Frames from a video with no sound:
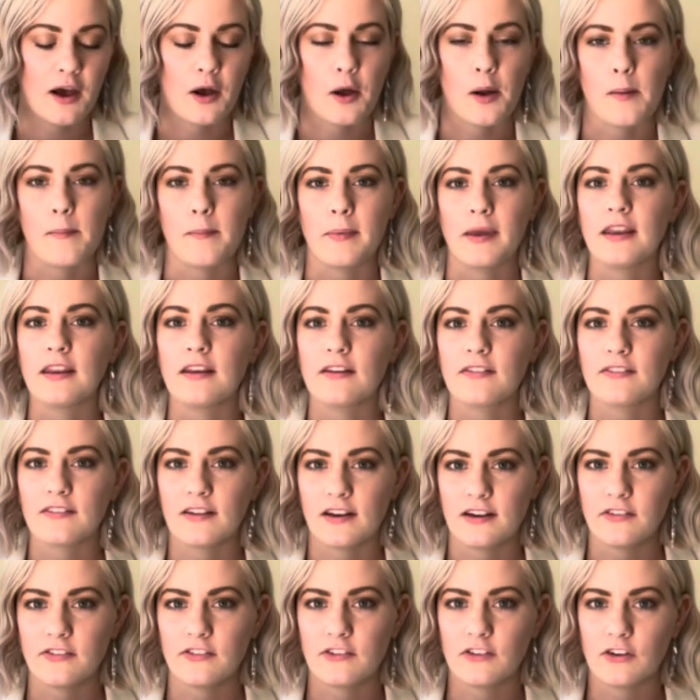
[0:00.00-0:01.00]
it is
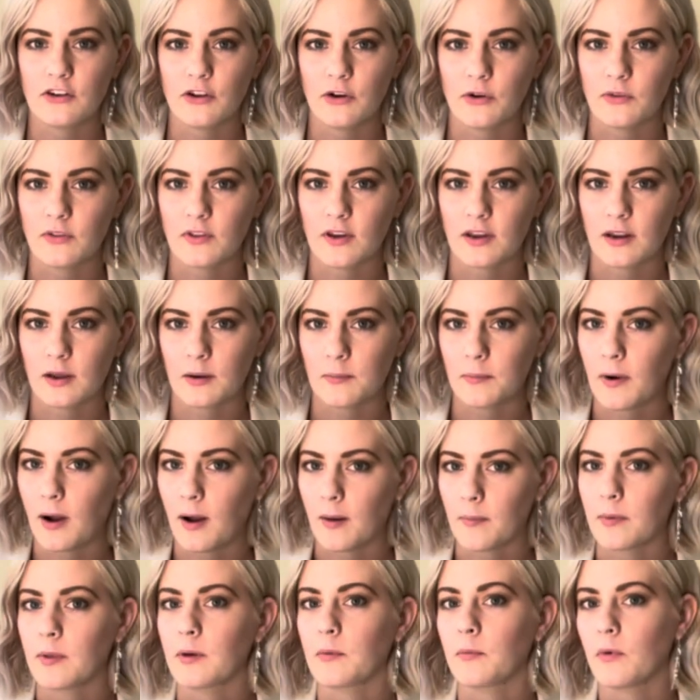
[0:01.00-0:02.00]
nice to know that I
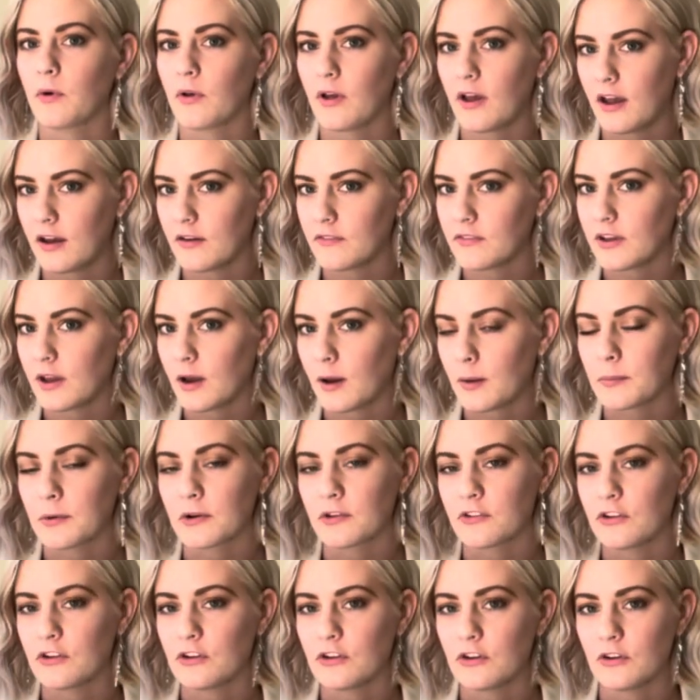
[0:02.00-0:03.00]
probably will have the
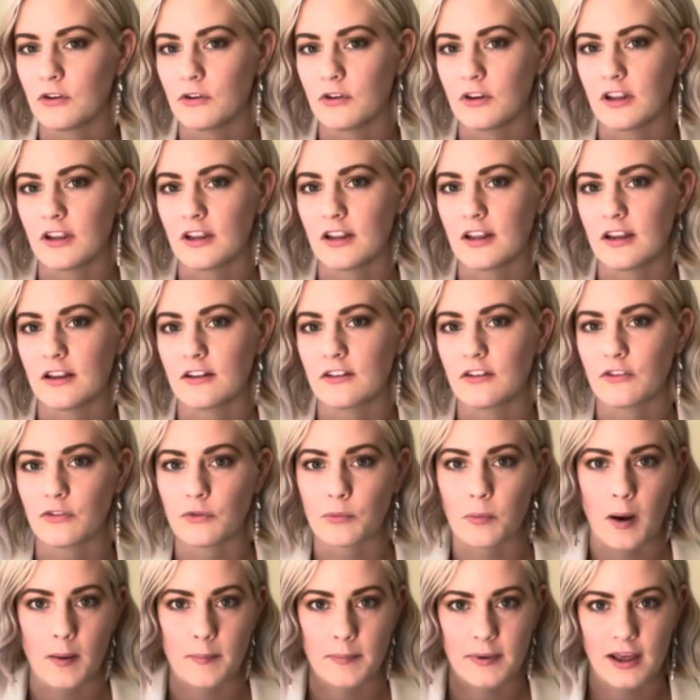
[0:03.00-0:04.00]
opportunity to
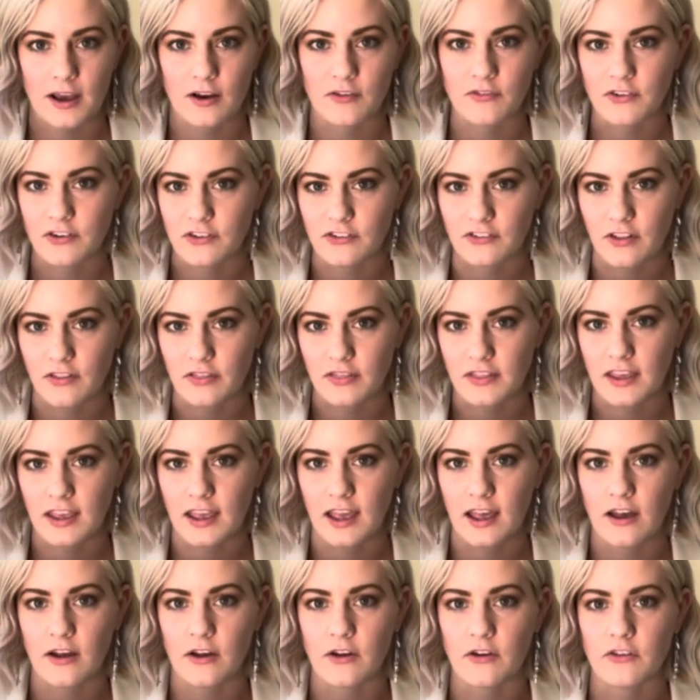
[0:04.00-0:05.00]
swap it out for something
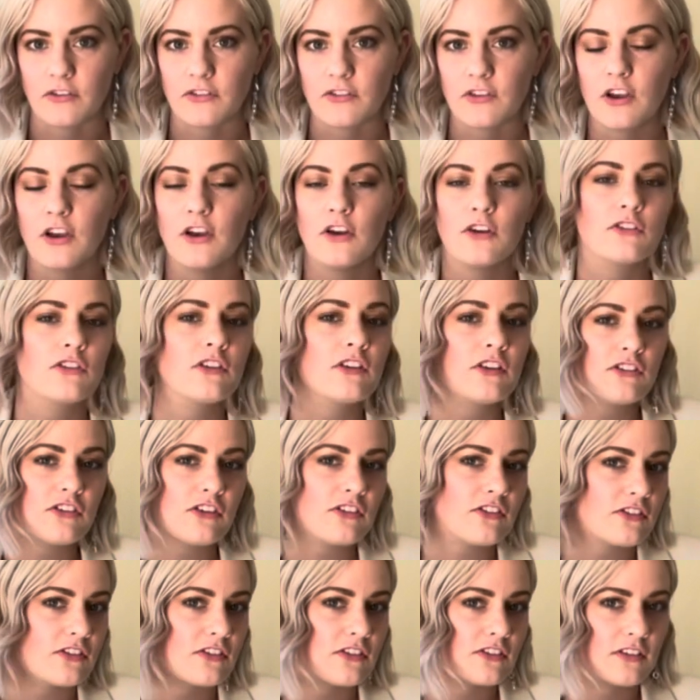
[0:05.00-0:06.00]
else. So there's
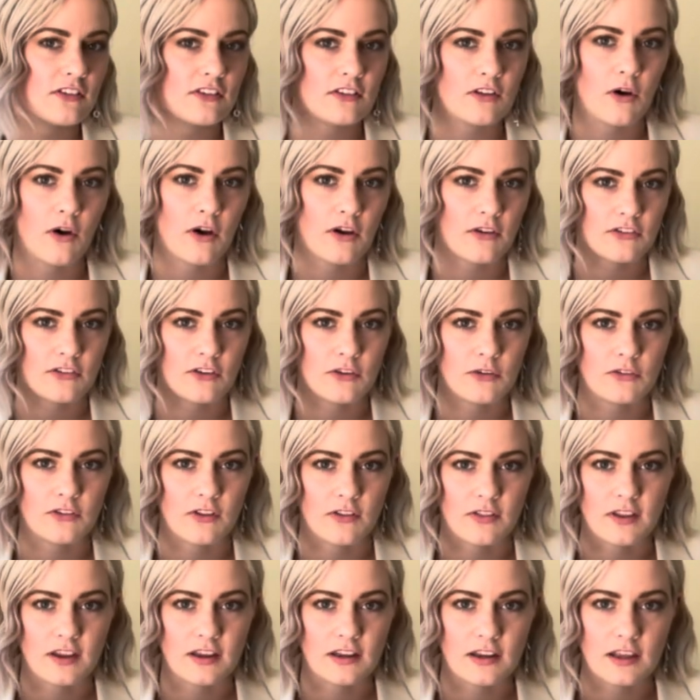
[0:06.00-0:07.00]
just also
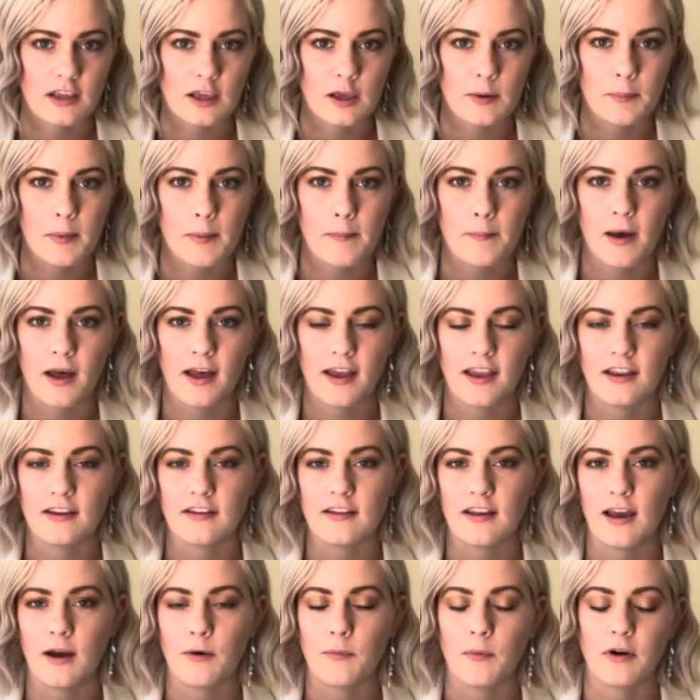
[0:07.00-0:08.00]
something to keep in mind.
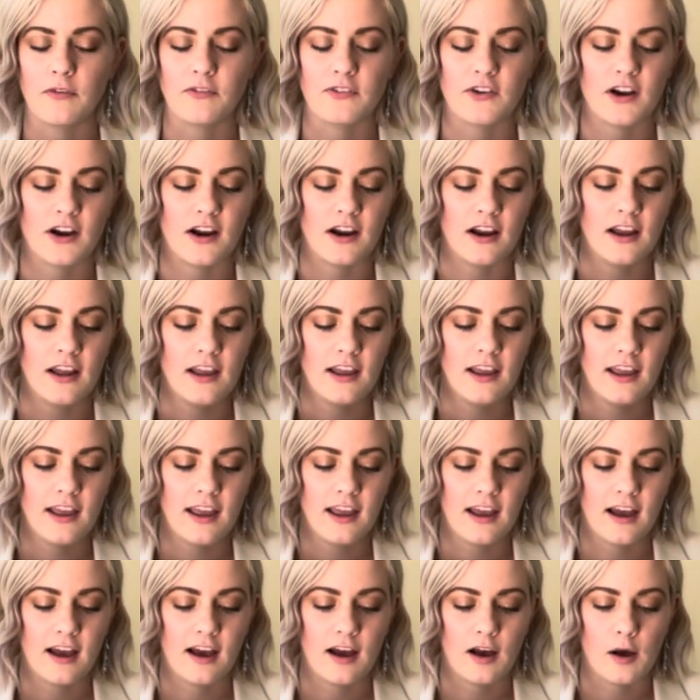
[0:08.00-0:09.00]
However,
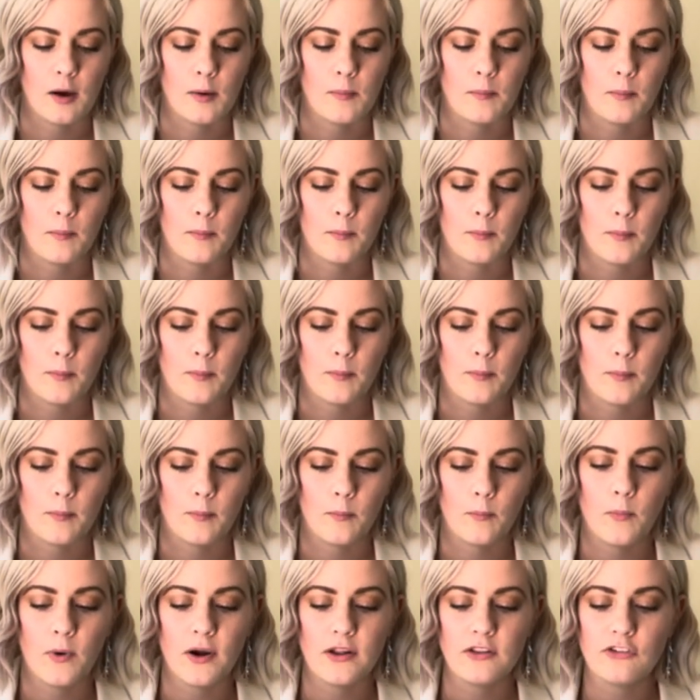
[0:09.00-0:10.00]

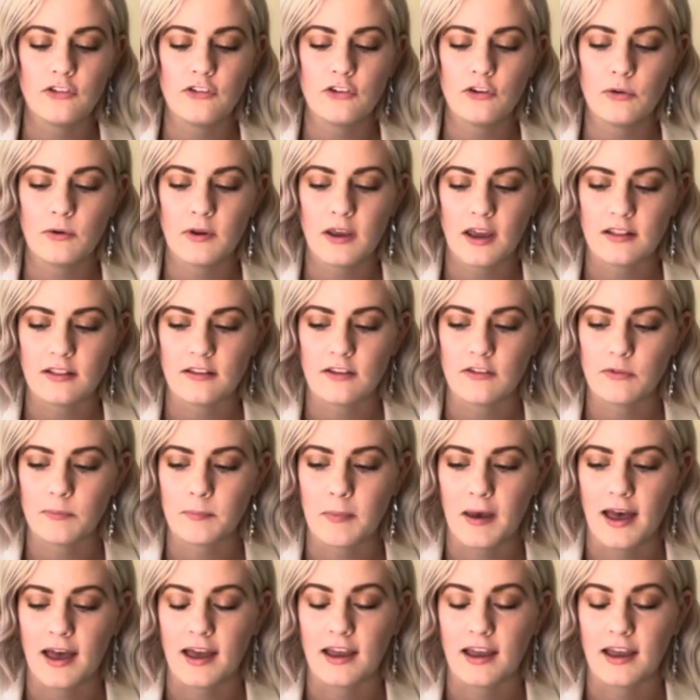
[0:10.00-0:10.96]
once you get this bag,